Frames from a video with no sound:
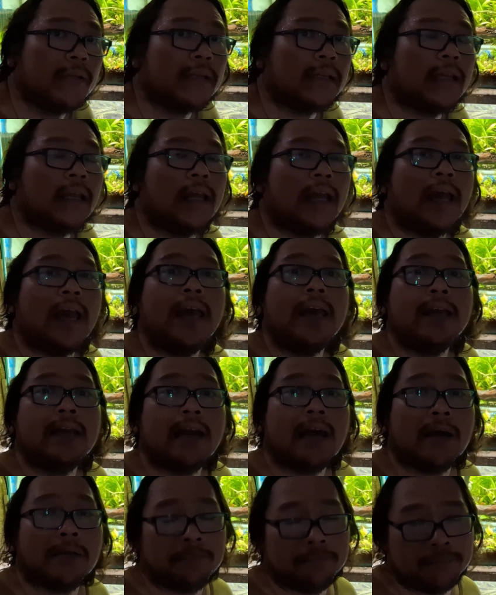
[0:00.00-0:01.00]
but they
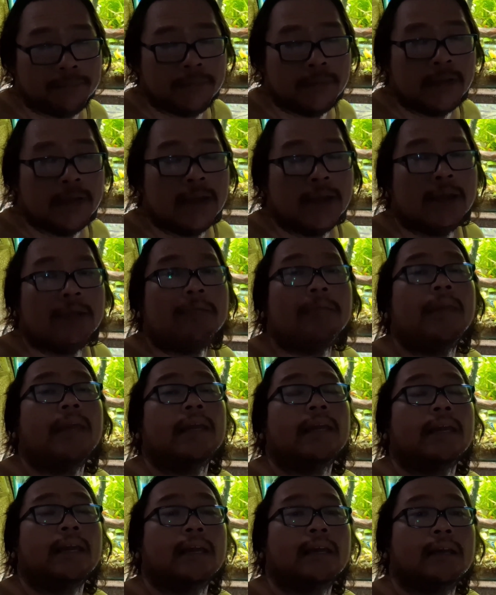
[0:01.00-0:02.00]
end up
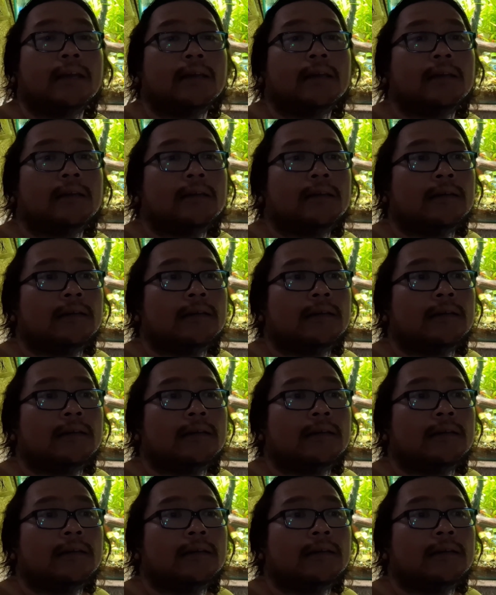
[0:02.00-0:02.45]
making